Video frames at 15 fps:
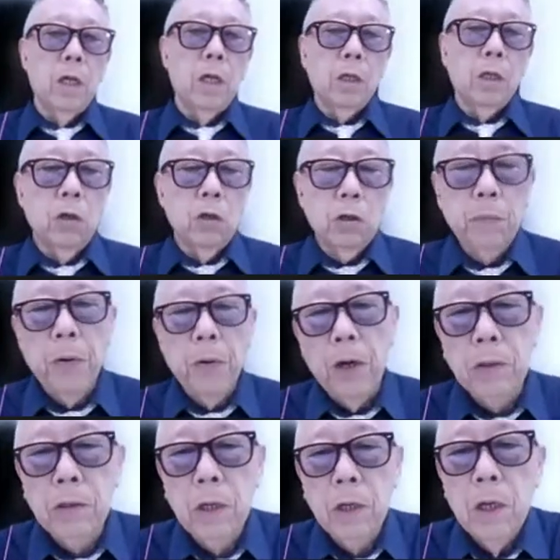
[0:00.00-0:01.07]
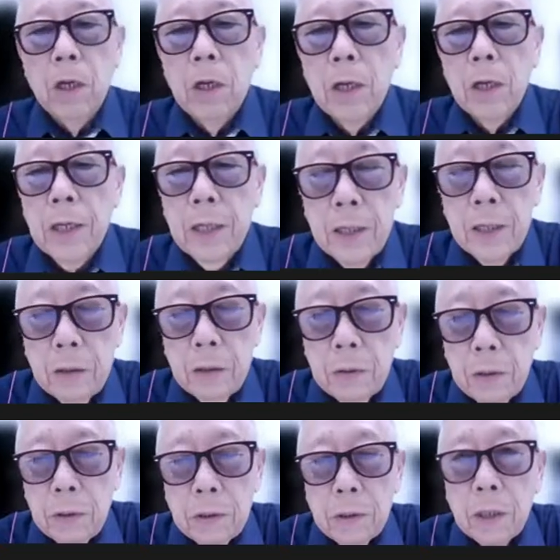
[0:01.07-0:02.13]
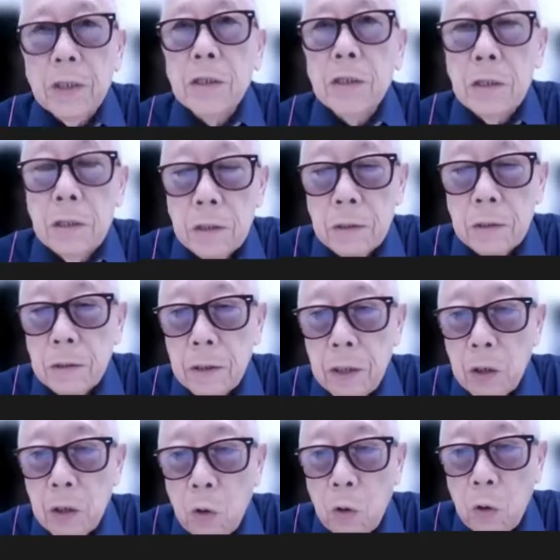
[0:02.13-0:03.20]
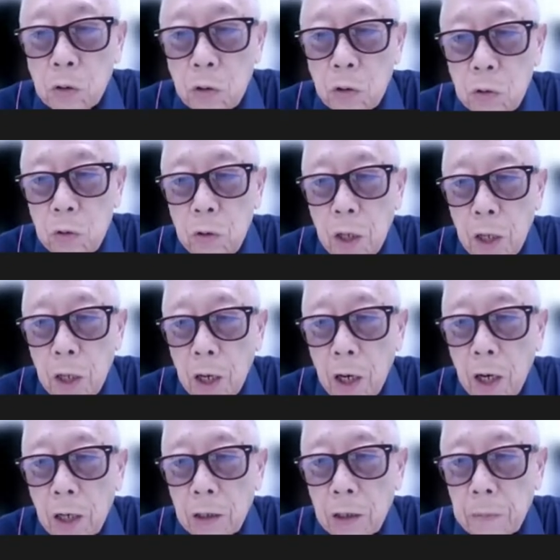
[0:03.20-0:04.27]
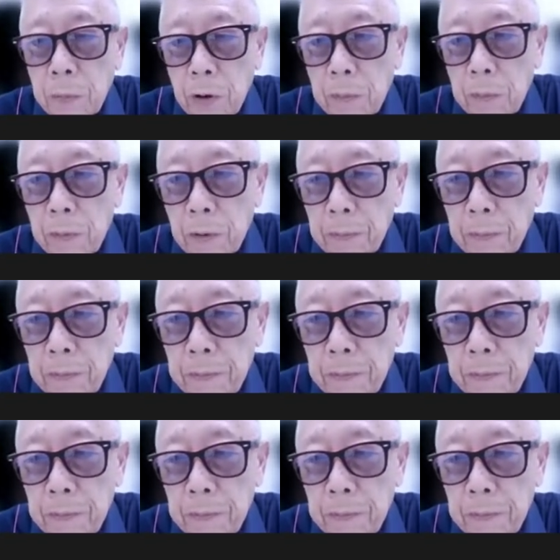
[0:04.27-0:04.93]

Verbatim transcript: The hook pulse is equal to heart problem.